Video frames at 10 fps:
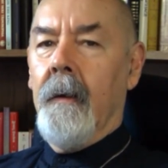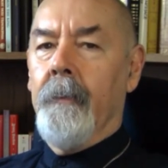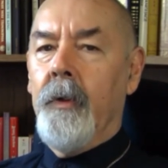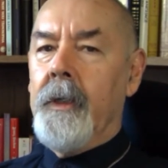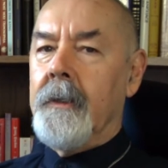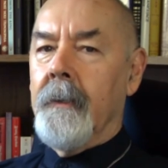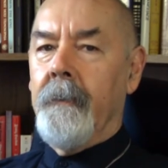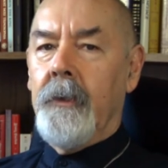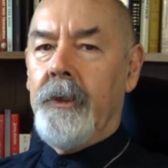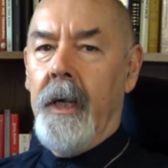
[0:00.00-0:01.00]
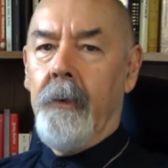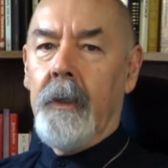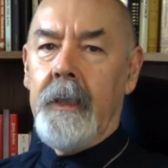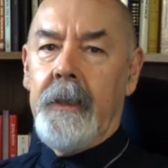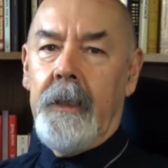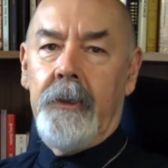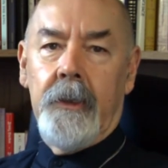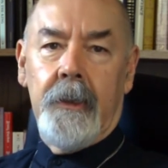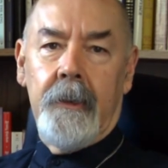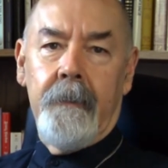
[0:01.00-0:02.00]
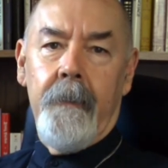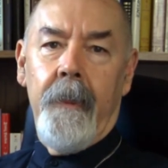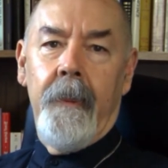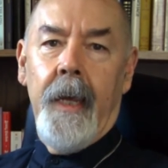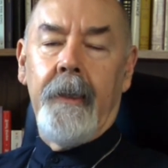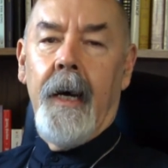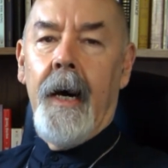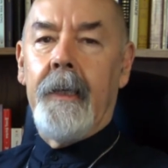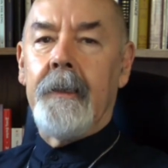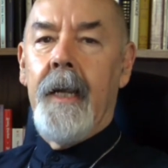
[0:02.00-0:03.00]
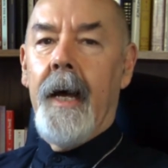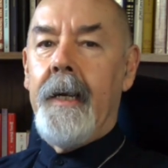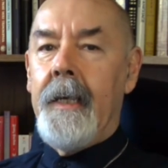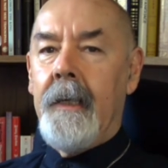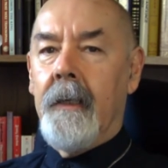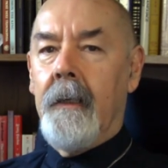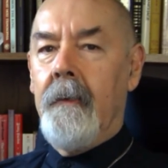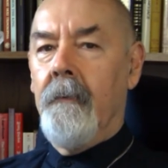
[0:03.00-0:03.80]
Buddhism generally teaches that God is not needed